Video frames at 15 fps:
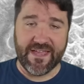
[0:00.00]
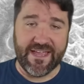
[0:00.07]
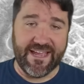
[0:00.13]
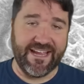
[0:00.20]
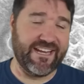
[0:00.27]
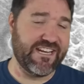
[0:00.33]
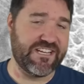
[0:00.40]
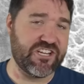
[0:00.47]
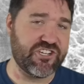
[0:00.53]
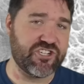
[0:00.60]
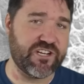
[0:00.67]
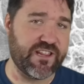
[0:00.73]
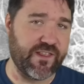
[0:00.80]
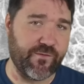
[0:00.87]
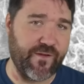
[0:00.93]
In addition
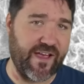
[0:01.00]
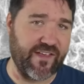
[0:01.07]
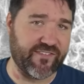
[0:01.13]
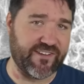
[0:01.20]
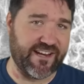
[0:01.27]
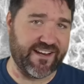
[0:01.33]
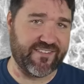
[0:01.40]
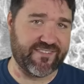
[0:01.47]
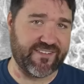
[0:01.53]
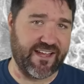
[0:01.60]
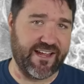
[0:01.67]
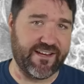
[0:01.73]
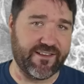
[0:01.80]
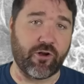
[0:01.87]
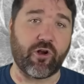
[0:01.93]
to this fascinating
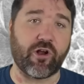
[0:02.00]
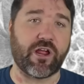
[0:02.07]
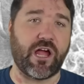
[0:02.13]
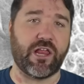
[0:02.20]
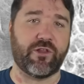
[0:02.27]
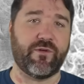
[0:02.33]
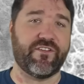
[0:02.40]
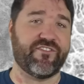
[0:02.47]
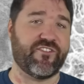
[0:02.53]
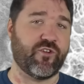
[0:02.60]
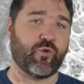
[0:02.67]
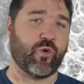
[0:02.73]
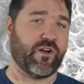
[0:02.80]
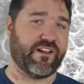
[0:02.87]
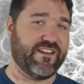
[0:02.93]
sight, there are colorings and
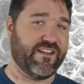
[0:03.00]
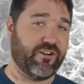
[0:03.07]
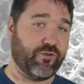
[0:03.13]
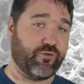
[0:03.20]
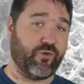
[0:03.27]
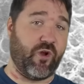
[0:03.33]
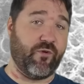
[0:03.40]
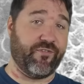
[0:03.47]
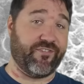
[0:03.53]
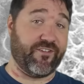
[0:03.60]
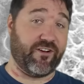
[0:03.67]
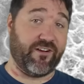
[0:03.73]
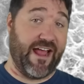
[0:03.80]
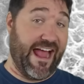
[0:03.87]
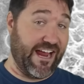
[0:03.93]
quirky little growths that
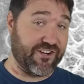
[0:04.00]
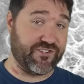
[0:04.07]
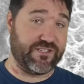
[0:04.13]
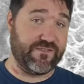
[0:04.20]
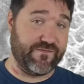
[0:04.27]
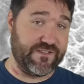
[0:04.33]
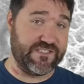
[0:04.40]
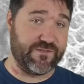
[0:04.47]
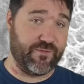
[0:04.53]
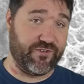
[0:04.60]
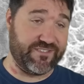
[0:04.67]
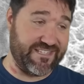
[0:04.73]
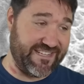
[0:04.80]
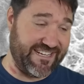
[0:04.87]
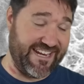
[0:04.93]
are actually visible
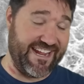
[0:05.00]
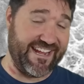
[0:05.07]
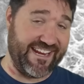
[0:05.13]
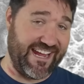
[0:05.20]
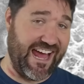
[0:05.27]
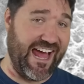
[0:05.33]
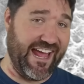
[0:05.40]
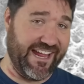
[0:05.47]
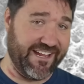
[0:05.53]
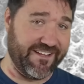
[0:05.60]
to the naked eye.